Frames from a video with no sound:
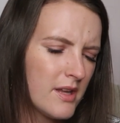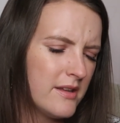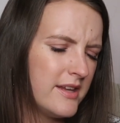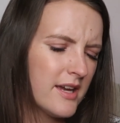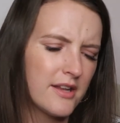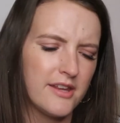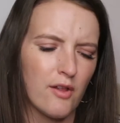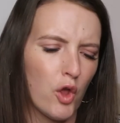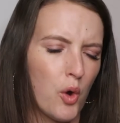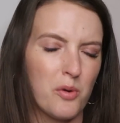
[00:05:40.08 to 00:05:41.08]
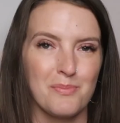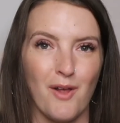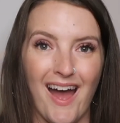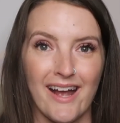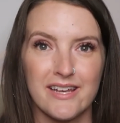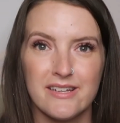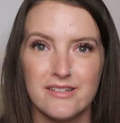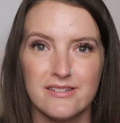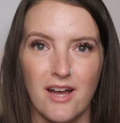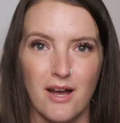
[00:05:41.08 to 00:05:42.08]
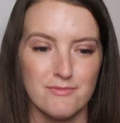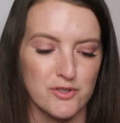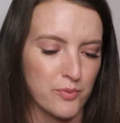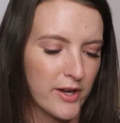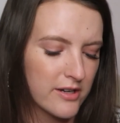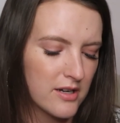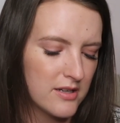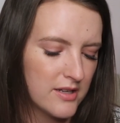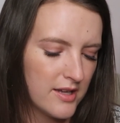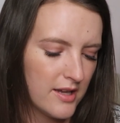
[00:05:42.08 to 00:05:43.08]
neon yellow and black sweater.